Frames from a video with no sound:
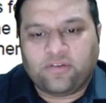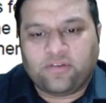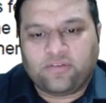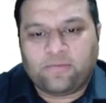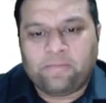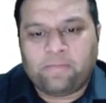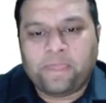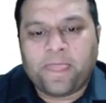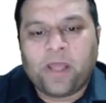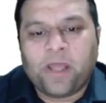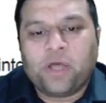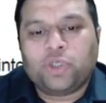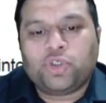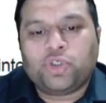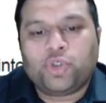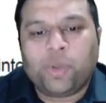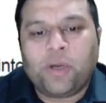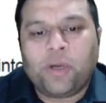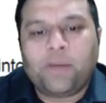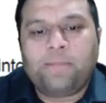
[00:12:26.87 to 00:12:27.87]
is,
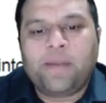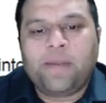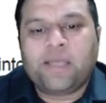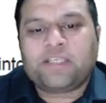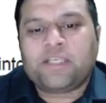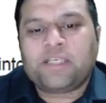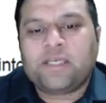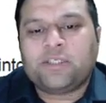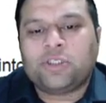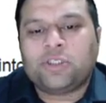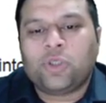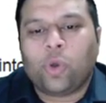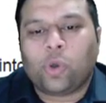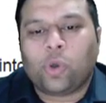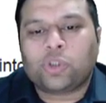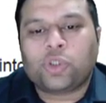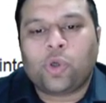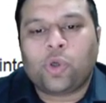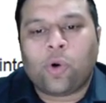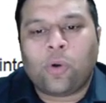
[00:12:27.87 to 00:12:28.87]
sugar beet is
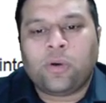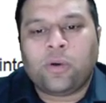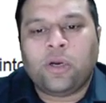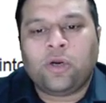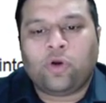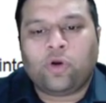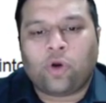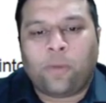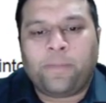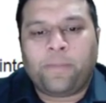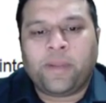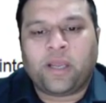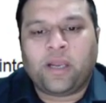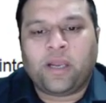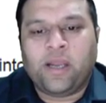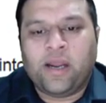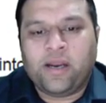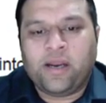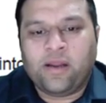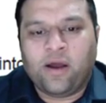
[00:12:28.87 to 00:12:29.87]
not grown in
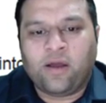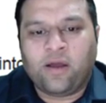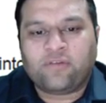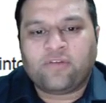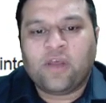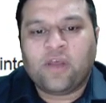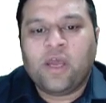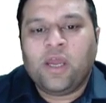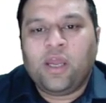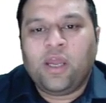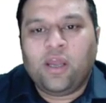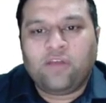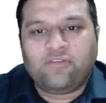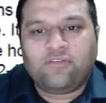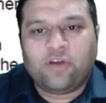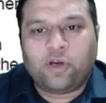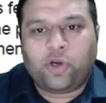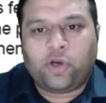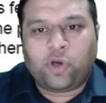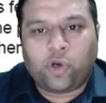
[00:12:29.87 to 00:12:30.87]
tropical areas.
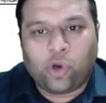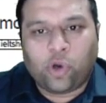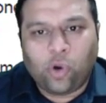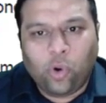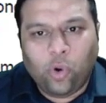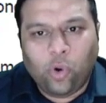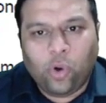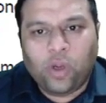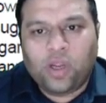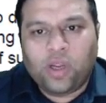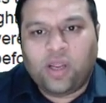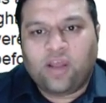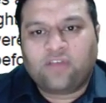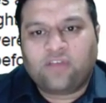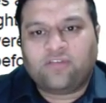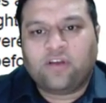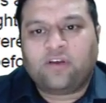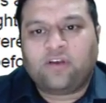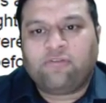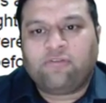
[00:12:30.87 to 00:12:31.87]
Is it true? Is